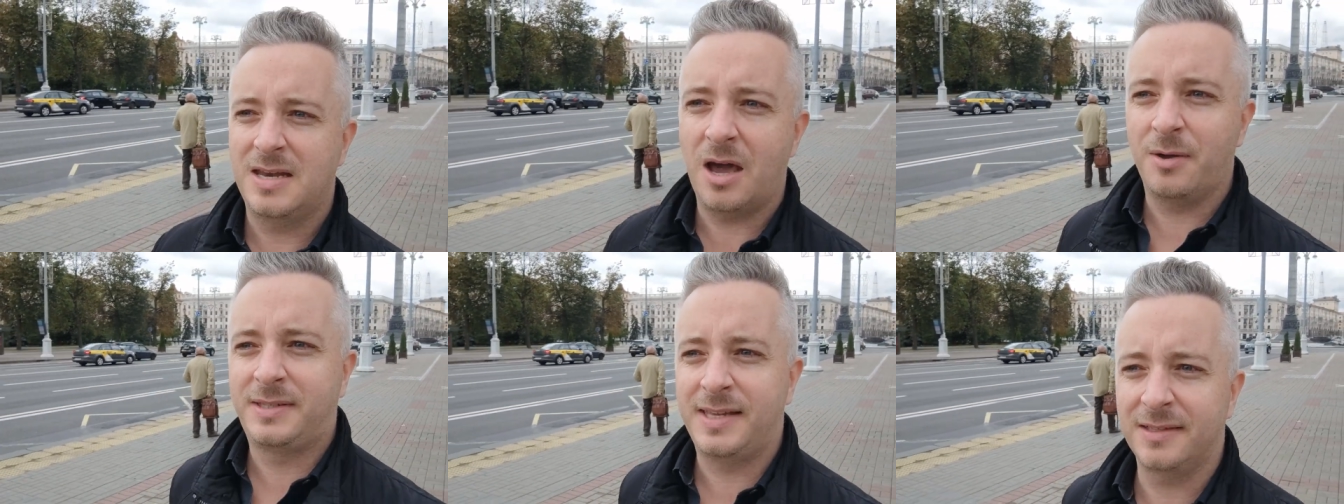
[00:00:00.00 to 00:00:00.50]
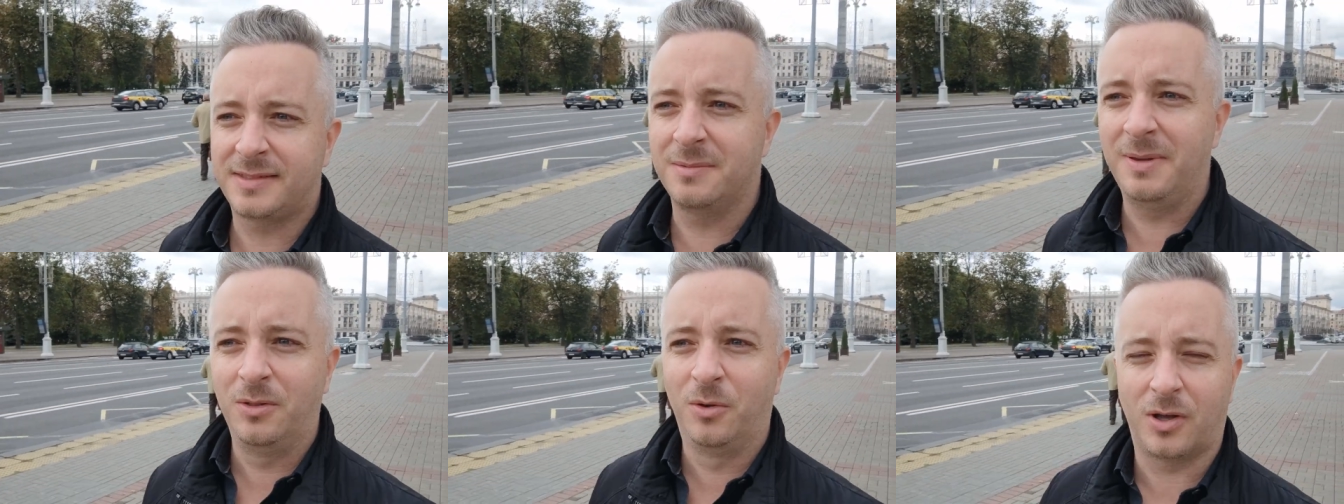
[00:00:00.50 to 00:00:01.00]
Now he says
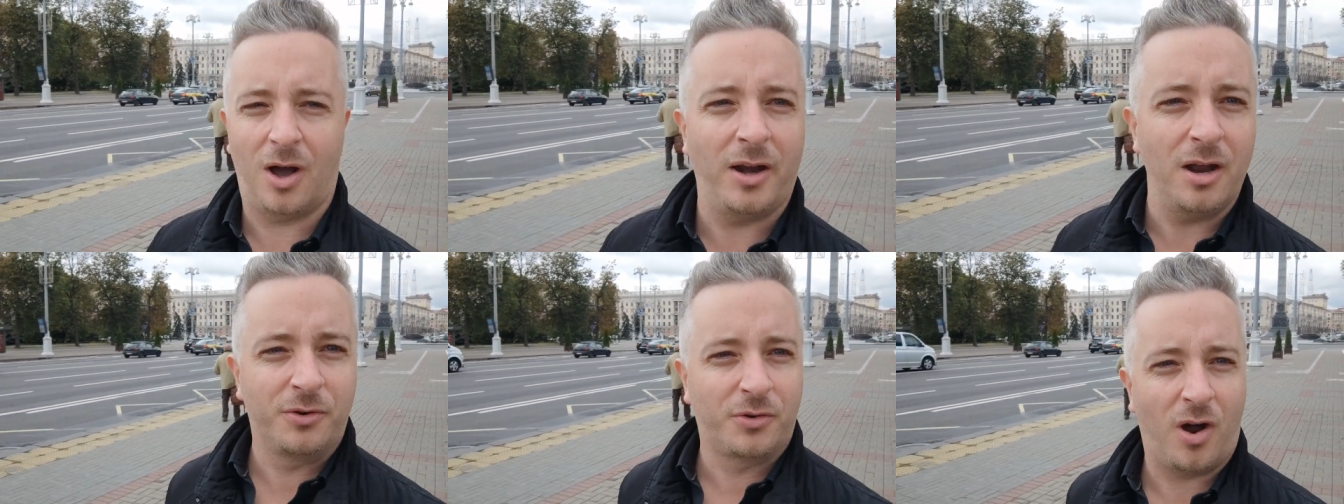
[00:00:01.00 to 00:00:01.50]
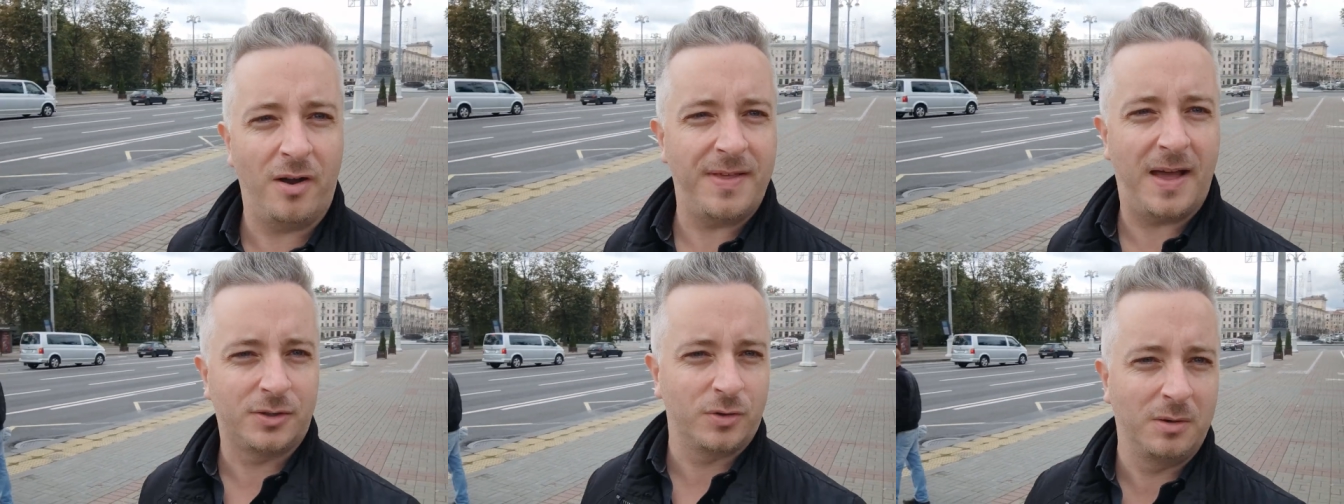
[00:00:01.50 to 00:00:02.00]
to me, look, I don't drive that